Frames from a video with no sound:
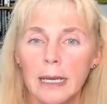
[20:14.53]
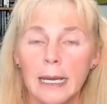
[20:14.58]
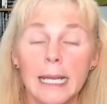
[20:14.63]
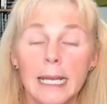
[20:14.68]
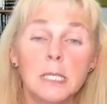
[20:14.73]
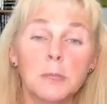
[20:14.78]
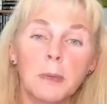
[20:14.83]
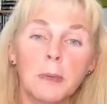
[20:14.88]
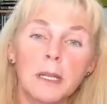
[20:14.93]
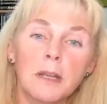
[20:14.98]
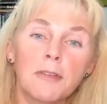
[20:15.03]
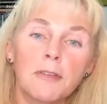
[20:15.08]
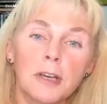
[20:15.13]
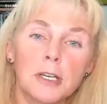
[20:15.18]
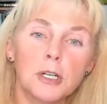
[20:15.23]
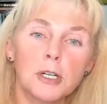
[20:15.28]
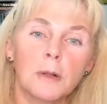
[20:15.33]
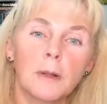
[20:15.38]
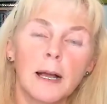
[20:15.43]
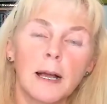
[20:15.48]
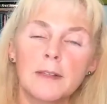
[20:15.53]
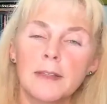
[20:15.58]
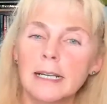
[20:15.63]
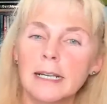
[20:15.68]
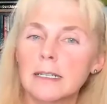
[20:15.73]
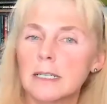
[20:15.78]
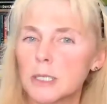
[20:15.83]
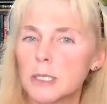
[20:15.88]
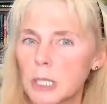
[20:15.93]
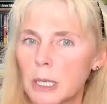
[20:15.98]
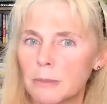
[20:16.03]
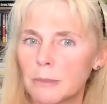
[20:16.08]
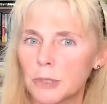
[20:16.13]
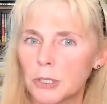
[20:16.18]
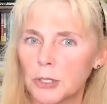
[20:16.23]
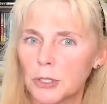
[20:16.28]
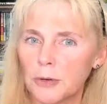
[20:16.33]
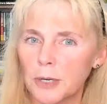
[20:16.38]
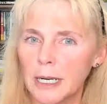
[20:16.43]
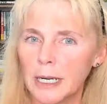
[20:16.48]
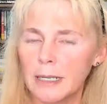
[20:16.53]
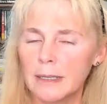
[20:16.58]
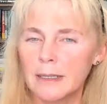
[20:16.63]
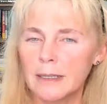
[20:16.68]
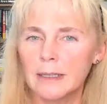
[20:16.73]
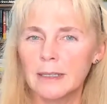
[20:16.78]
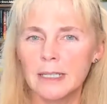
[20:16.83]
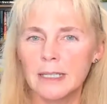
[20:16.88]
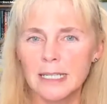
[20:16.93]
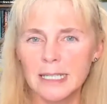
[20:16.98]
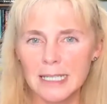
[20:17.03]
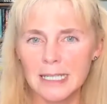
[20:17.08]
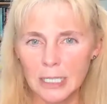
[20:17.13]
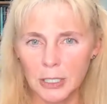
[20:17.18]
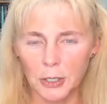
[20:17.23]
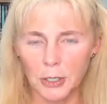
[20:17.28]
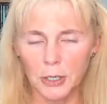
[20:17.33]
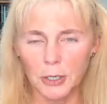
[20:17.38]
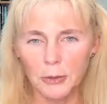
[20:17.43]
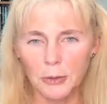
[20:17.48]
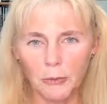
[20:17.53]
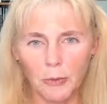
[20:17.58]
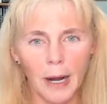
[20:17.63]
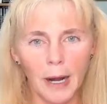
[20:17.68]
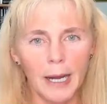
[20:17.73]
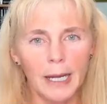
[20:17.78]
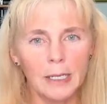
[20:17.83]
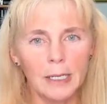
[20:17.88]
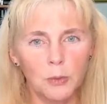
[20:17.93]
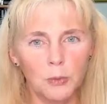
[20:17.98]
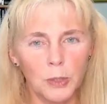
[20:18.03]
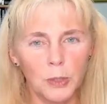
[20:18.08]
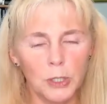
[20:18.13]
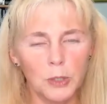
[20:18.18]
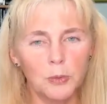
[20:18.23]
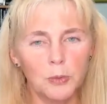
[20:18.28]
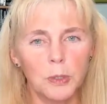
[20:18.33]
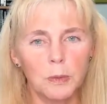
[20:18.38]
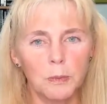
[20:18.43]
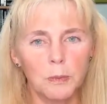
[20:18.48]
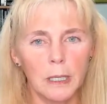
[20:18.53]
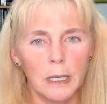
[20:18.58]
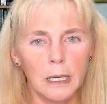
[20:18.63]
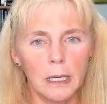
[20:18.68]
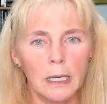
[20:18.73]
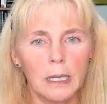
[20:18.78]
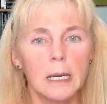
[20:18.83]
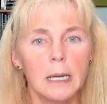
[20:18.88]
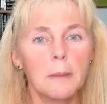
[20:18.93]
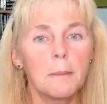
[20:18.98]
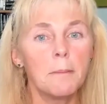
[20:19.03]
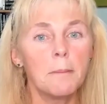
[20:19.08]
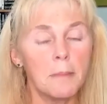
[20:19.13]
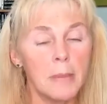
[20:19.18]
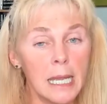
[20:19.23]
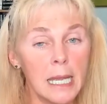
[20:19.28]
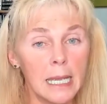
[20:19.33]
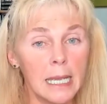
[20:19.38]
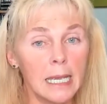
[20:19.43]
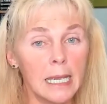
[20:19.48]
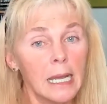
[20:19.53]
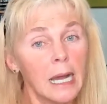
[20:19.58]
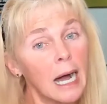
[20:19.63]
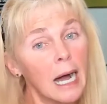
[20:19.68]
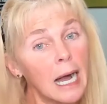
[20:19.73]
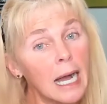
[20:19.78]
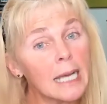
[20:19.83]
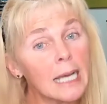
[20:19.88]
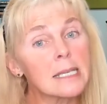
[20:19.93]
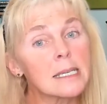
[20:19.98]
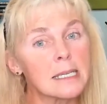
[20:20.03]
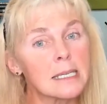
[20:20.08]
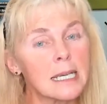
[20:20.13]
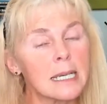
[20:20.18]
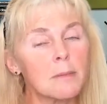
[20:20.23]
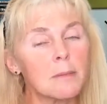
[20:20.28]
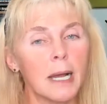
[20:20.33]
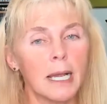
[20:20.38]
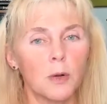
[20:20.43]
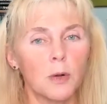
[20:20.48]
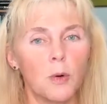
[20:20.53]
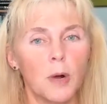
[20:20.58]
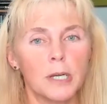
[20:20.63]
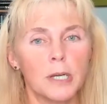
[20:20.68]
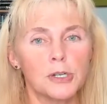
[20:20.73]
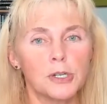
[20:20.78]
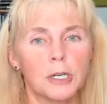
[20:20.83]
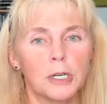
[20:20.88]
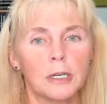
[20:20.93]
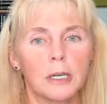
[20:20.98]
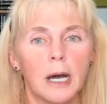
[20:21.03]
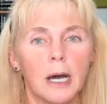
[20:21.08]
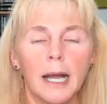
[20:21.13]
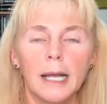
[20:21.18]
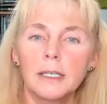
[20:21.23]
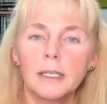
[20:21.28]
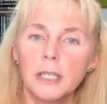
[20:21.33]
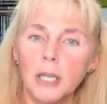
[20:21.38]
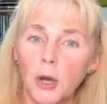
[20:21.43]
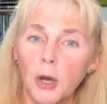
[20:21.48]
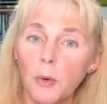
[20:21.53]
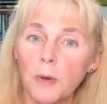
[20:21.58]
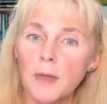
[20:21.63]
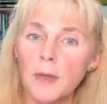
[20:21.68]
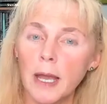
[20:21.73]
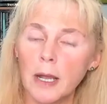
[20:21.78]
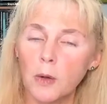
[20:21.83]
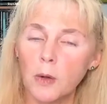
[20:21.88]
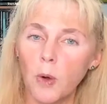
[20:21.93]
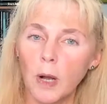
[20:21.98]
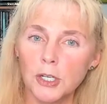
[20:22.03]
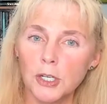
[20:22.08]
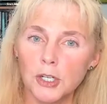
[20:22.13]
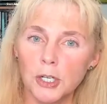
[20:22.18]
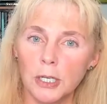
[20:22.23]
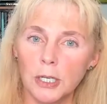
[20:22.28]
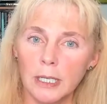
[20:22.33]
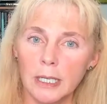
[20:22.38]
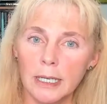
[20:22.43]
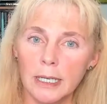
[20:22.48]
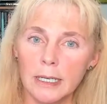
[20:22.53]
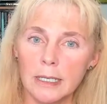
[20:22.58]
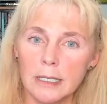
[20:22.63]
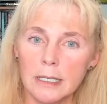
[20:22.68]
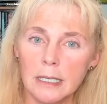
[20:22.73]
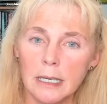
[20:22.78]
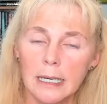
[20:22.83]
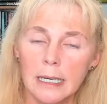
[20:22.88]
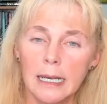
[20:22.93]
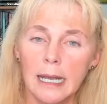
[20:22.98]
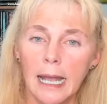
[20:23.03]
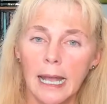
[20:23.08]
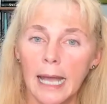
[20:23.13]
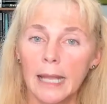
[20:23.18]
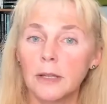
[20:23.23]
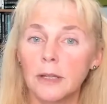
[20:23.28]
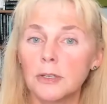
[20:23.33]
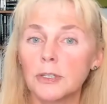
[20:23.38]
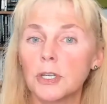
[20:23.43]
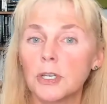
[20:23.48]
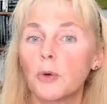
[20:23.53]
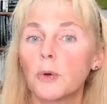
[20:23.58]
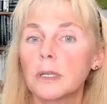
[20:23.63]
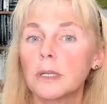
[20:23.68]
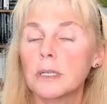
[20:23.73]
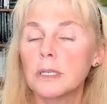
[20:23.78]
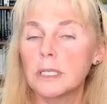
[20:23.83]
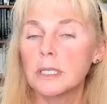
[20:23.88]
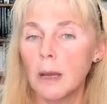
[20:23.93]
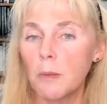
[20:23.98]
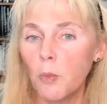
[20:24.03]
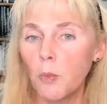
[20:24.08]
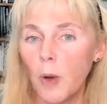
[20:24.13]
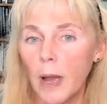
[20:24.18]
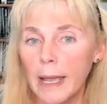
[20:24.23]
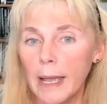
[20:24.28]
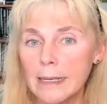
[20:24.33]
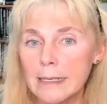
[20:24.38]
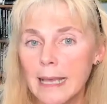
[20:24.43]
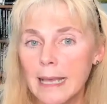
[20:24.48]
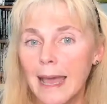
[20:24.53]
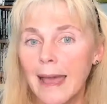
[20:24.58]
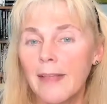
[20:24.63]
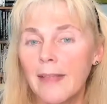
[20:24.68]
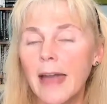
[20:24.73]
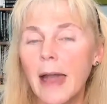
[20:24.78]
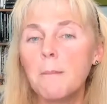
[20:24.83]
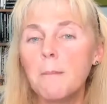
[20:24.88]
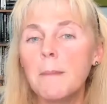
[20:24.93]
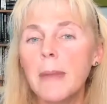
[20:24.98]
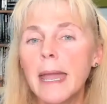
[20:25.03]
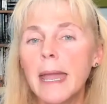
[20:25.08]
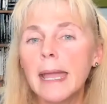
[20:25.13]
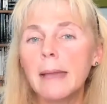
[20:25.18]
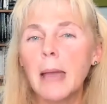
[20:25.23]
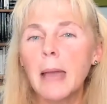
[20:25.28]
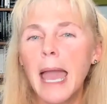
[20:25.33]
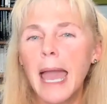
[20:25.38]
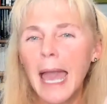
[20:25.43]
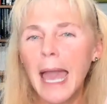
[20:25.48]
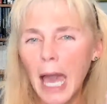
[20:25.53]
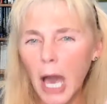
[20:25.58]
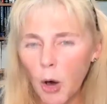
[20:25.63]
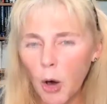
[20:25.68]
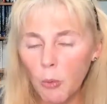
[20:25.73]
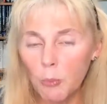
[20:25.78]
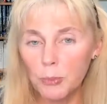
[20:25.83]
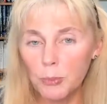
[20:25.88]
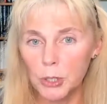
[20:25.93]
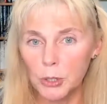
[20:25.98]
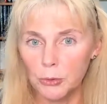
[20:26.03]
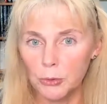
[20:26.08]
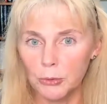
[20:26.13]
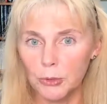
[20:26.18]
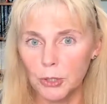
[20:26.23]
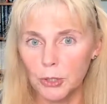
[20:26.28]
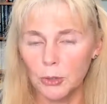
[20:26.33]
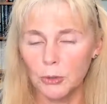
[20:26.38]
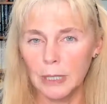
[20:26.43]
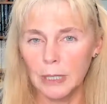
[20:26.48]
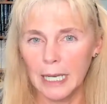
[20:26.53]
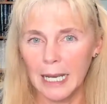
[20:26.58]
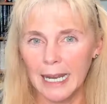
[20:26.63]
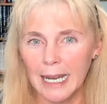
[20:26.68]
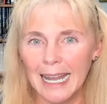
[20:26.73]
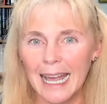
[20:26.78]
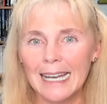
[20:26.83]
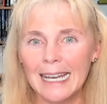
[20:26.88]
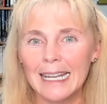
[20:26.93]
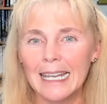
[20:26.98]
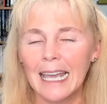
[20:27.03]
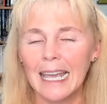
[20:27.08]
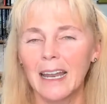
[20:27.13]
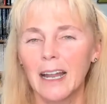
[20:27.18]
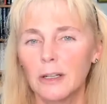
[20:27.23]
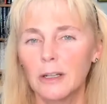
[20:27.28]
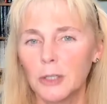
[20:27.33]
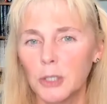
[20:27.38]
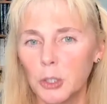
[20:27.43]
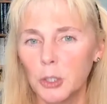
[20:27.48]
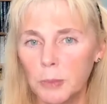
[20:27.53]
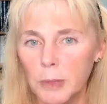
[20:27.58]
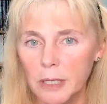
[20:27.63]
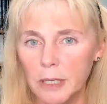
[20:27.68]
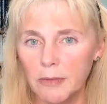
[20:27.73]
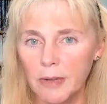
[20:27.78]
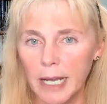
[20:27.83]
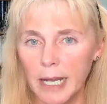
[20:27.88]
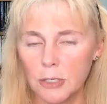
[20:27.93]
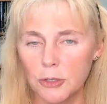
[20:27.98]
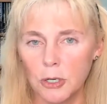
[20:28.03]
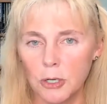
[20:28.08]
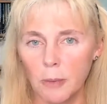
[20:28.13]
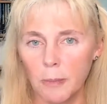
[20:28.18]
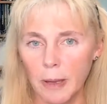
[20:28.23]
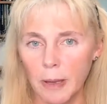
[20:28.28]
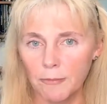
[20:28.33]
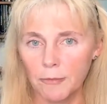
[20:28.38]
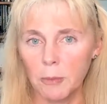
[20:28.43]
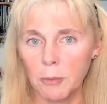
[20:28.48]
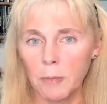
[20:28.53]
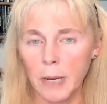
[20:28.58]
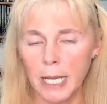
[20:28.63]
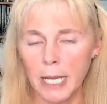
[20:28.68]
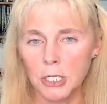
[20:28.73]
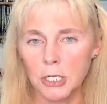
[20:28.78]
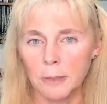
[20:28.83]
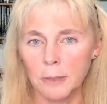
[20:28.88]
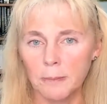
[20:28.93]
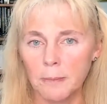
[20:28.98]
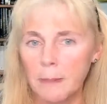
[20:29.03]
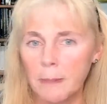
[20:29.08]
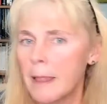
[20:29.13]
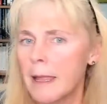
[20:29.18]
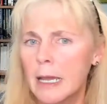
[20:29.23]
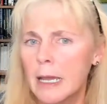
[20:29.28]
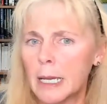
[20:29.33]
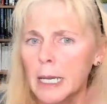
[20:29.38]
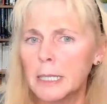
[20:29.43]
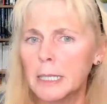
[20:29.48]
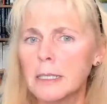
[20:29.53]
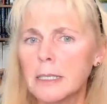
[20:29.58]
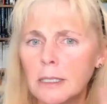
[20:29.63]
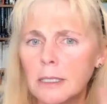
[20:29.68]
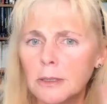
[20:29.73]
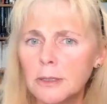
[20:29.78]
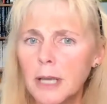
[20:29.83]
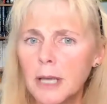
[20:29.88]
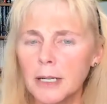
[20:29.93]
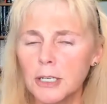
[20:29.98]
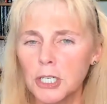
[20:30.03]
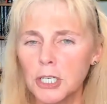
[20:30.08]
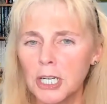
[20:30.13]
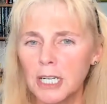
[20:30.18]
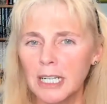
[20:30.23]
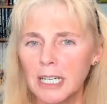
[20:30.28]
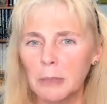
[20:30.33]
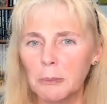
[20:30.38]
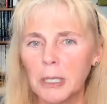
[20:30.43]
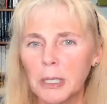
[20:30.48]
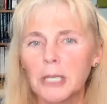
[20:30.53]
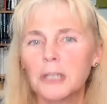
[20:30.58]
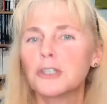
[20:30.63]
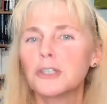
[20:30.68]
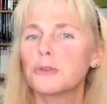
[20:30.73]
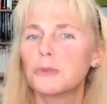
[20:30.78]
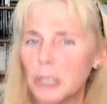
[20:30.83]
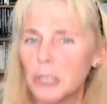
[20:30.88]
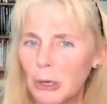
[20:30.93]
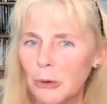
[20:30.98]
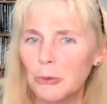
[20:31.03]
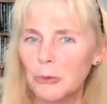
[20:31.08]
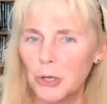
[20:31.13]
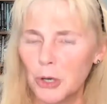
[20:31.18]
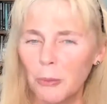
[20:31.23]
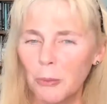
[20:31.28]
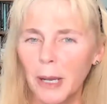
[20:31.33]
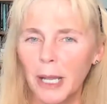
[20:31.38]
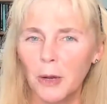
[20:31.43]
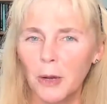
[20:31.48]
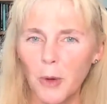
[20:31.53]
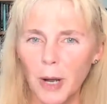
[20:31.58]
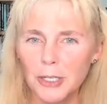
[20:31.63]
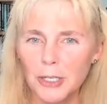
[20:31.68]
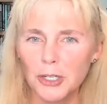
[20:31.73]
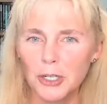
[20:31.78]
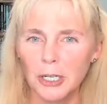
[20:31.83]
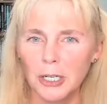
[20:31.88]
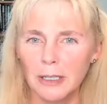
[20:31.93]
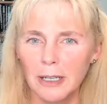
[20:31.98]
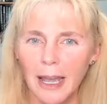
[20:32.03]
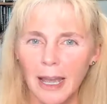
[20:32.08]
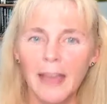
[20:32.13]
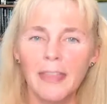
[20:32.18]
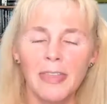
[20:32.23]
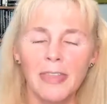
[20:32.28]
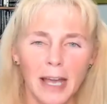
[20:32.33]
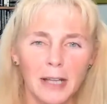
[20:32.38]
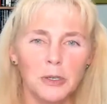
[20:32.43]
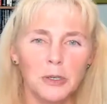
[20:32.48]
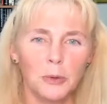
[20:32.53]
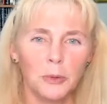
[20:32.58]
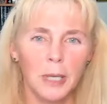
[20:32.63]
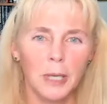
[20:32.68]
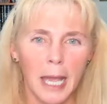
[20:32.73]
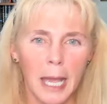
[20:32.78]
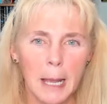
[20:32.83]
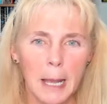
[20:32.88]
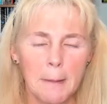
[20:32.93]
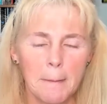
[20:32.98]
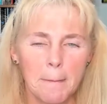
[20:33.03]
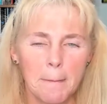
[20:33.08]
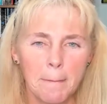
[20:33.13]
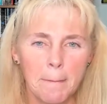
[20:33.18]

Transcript: It's beneficial, I think, to some degree that the sitter, right, which would be me, I see my question. I know what that question is. And so in some ways, that may help you tune in and get a little bit of extra information. It's still not cheating because you don't know my question, and that's okay.